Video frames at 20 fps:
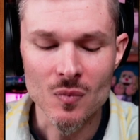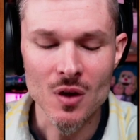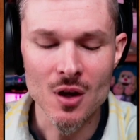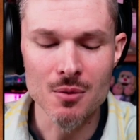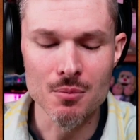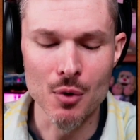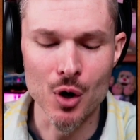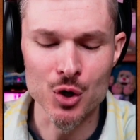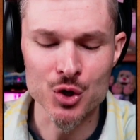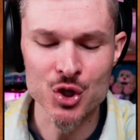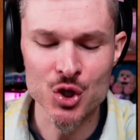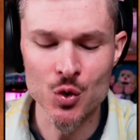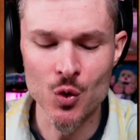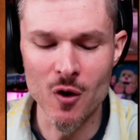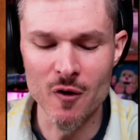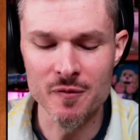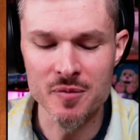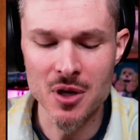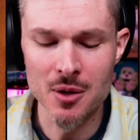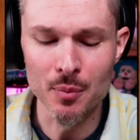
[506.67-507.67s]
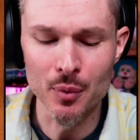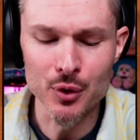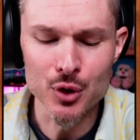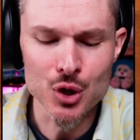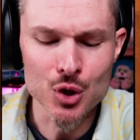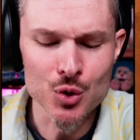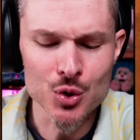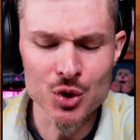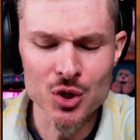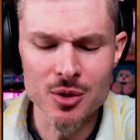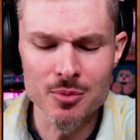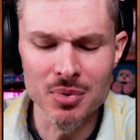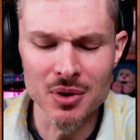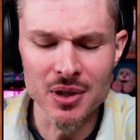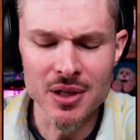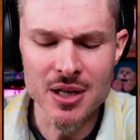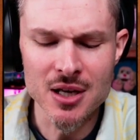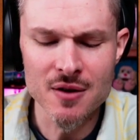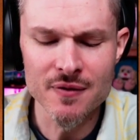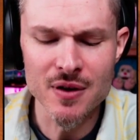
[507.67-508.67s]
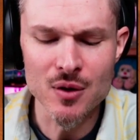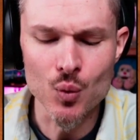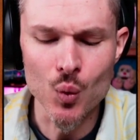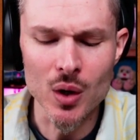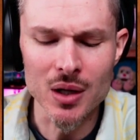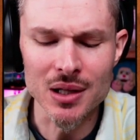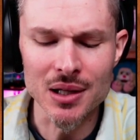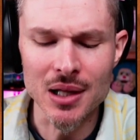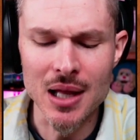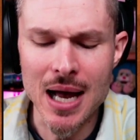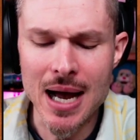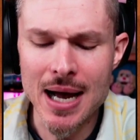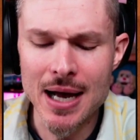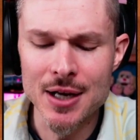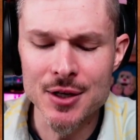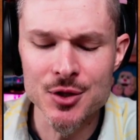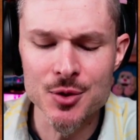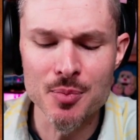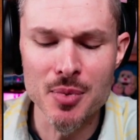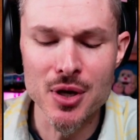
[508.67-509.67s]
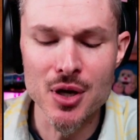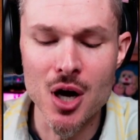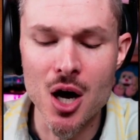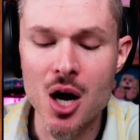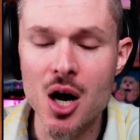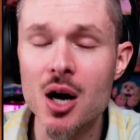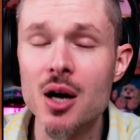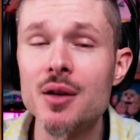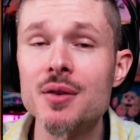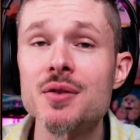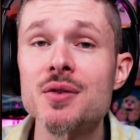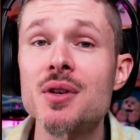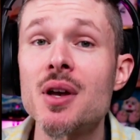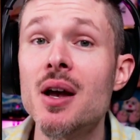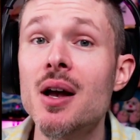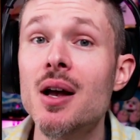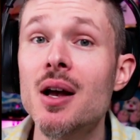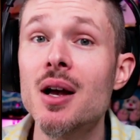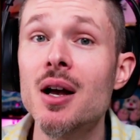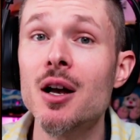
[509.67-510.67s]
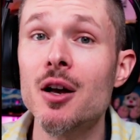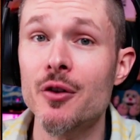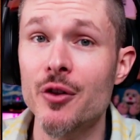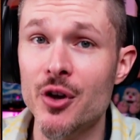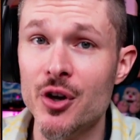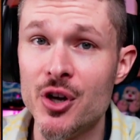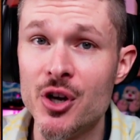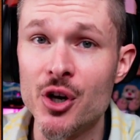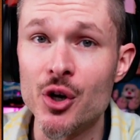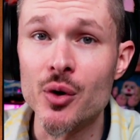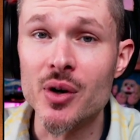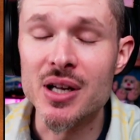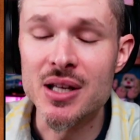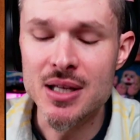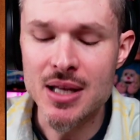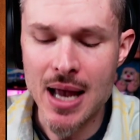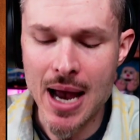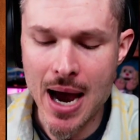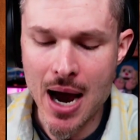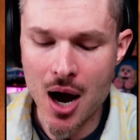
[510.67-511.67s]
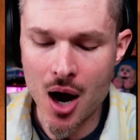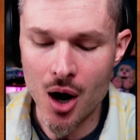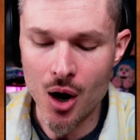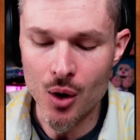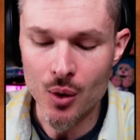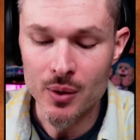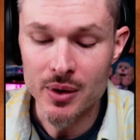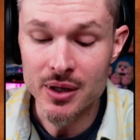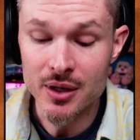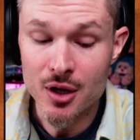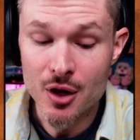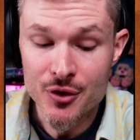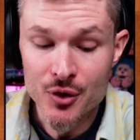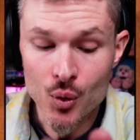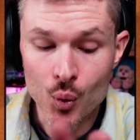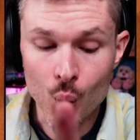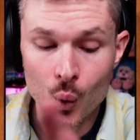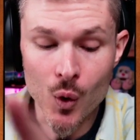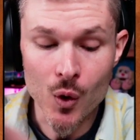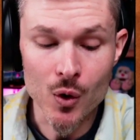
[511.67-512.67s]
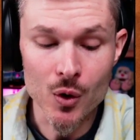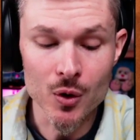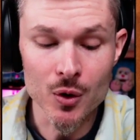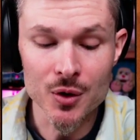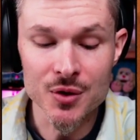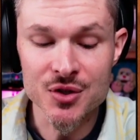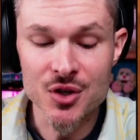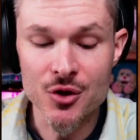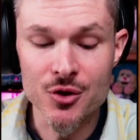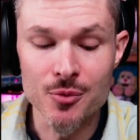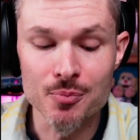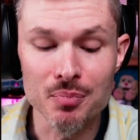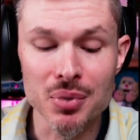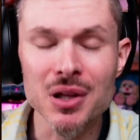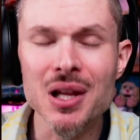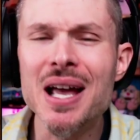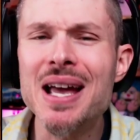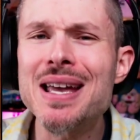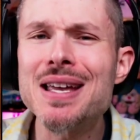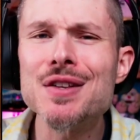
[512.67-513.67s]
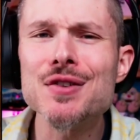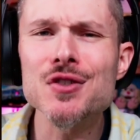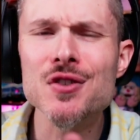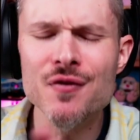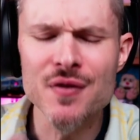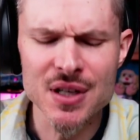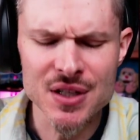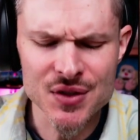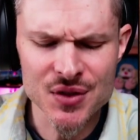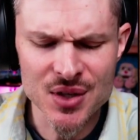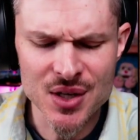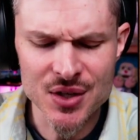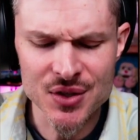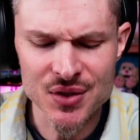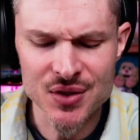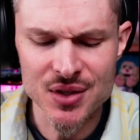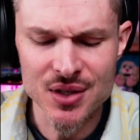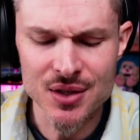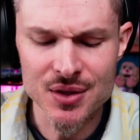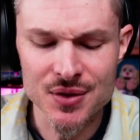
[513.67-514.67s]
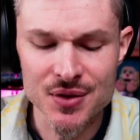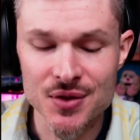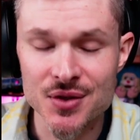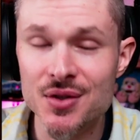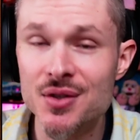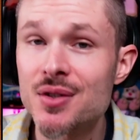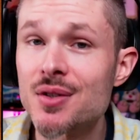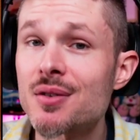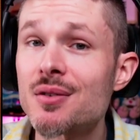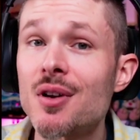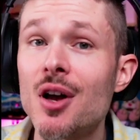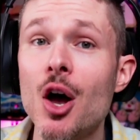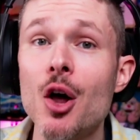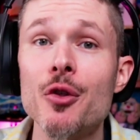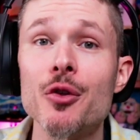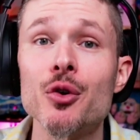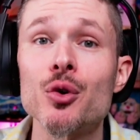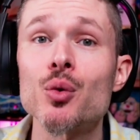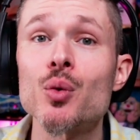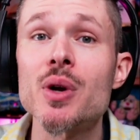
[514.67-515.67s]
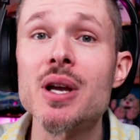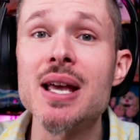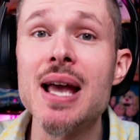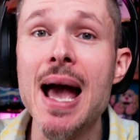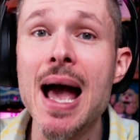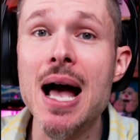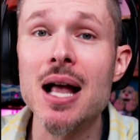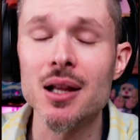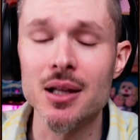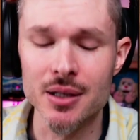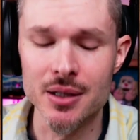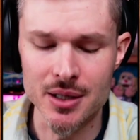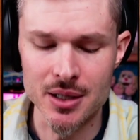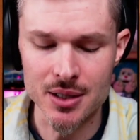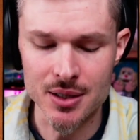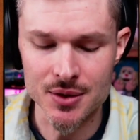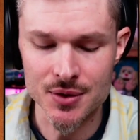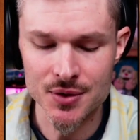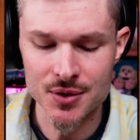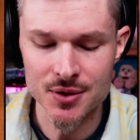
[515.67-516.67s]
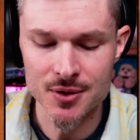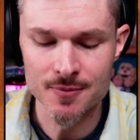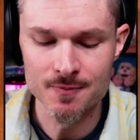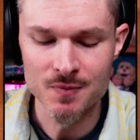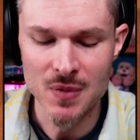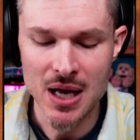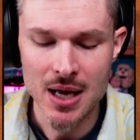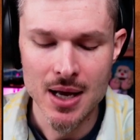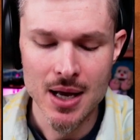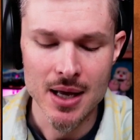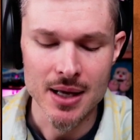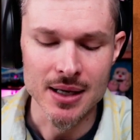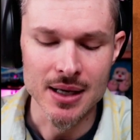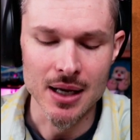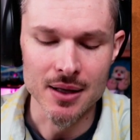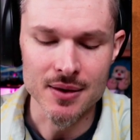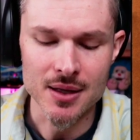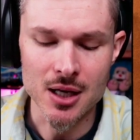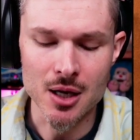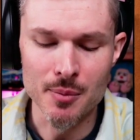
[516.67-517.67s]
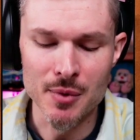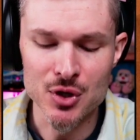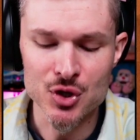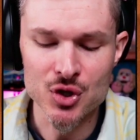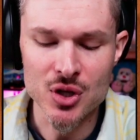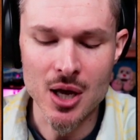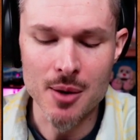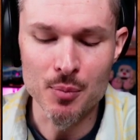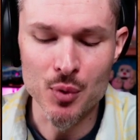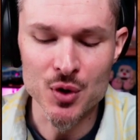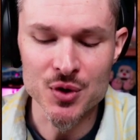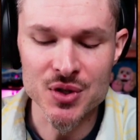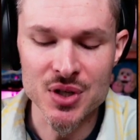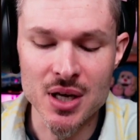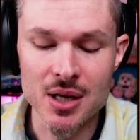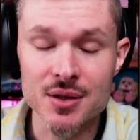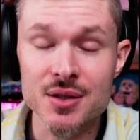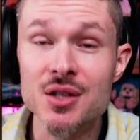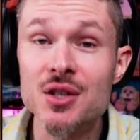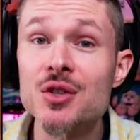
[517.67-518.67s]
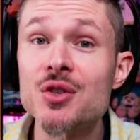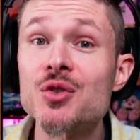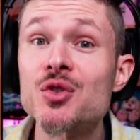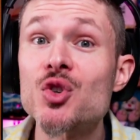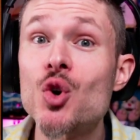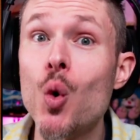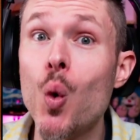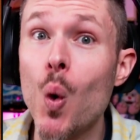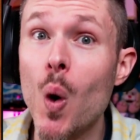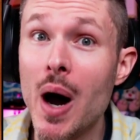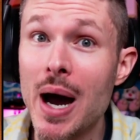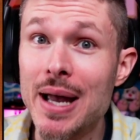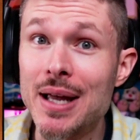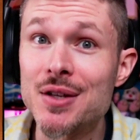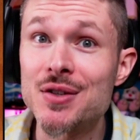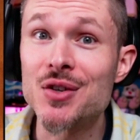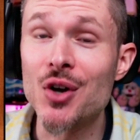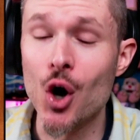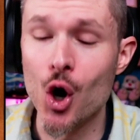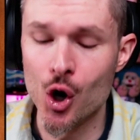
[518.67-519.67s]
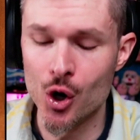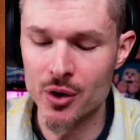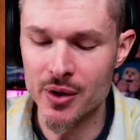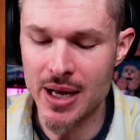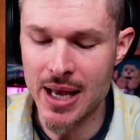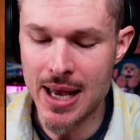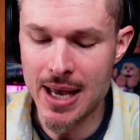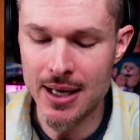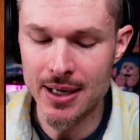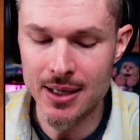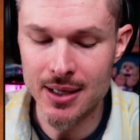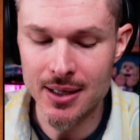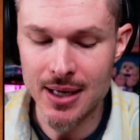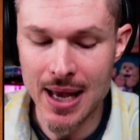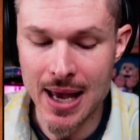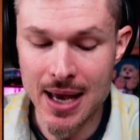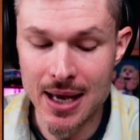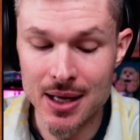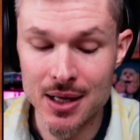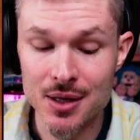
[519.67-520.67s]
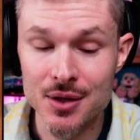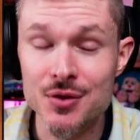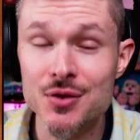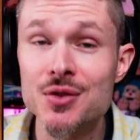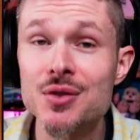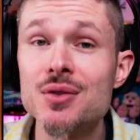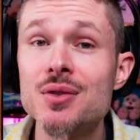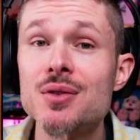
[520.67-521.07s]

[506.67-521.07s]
March twelfth people usually believe in what lies beyond the here and now, in other worlds, other planes of existence, other realities. Yet the image they present is quite hard-headed and